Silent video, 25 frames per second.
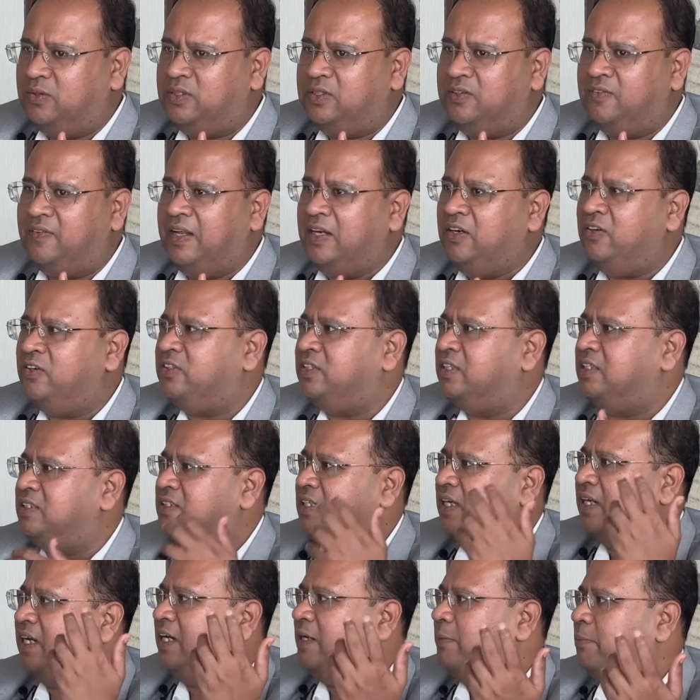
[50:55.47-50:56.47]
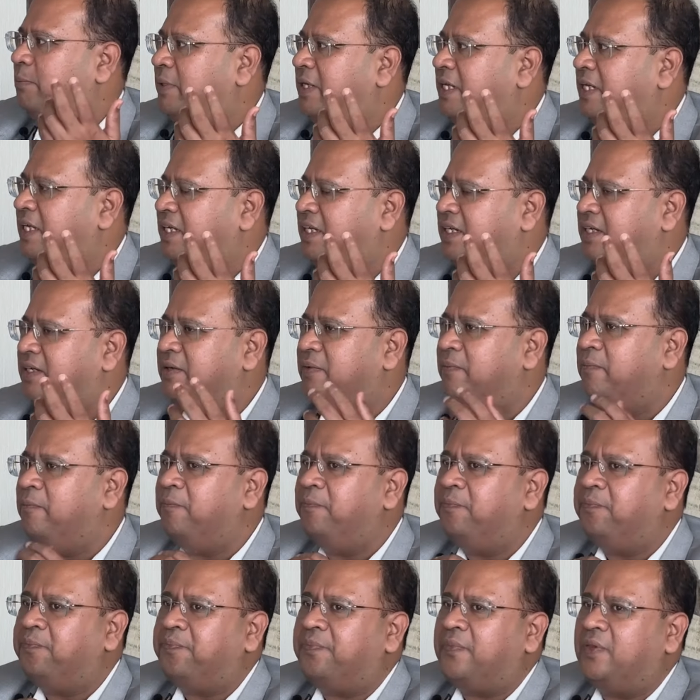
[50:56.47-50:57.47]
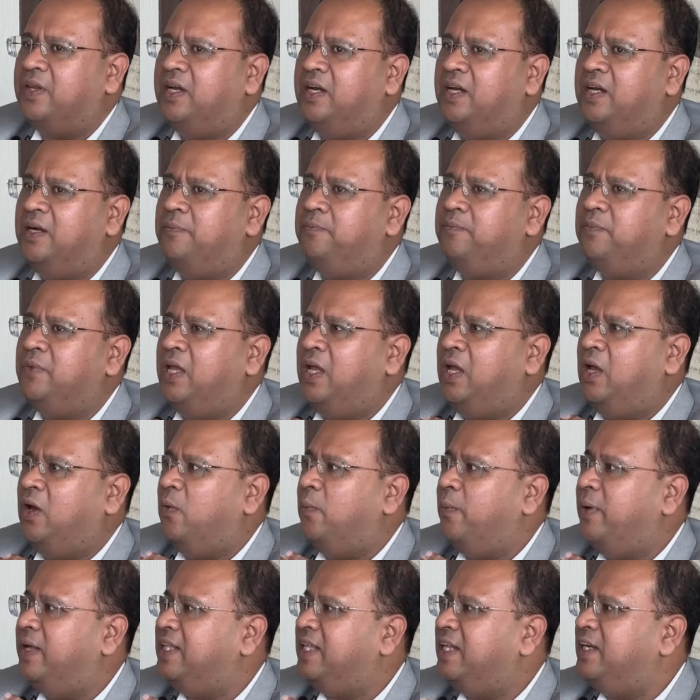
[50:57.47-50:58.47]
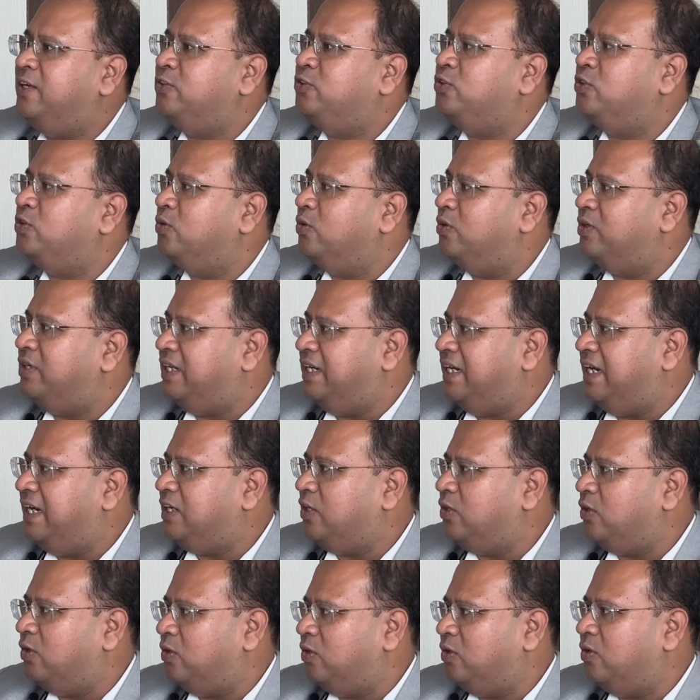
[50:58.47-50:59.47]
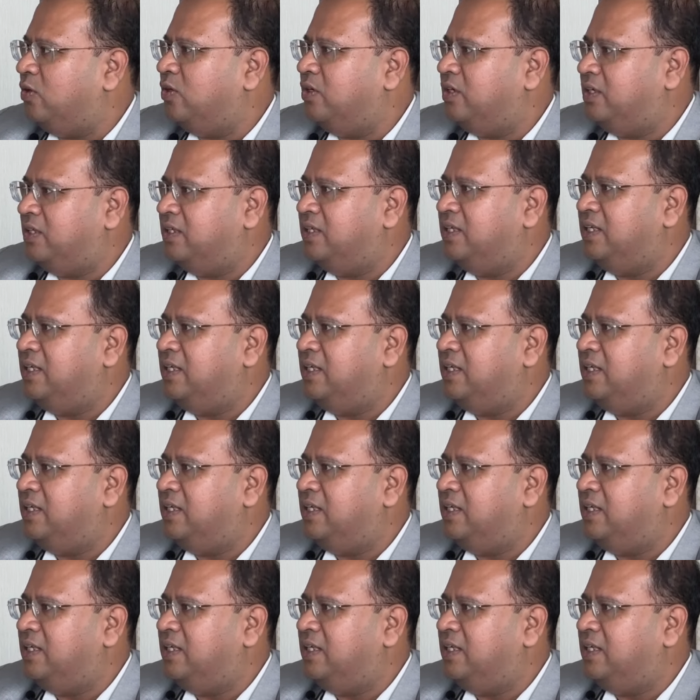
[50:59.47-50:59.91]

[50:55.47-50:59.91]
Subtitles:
the valuations are at peak, whether you should go direct or not.